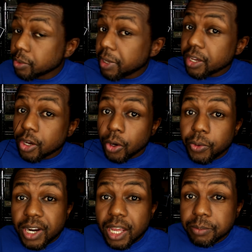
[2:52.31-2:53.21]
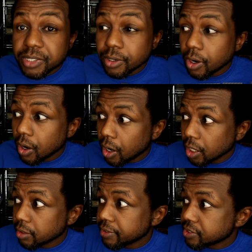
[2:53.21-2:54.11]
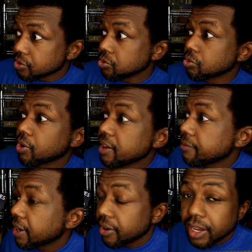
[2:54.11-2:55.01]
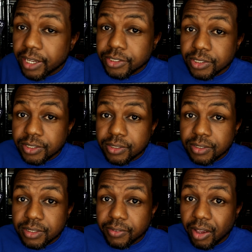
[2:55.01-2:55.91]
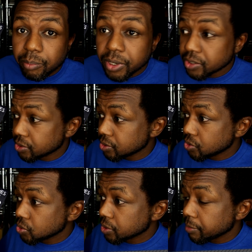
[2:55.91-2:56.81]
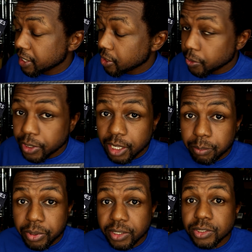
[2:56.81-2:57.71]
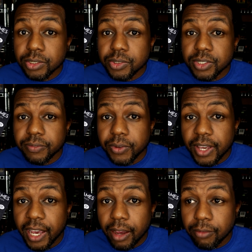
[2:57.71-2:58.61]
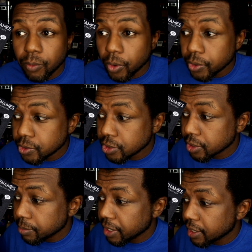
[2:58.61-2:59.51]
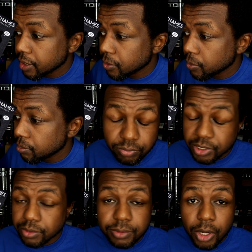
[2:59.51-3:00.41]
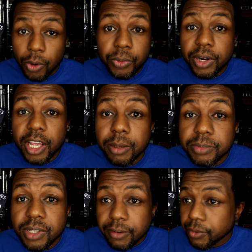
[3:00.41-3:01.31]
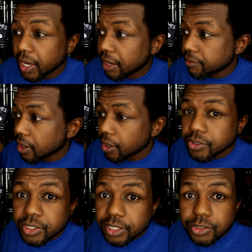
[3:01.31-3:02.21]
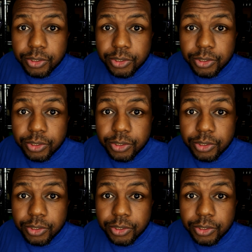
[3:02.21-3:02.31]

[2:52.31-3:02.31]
can make Codenames in all of its great variations. If you have pictures, you can make codename pictures. If you have words, you're making just codenames. If you have Cards Against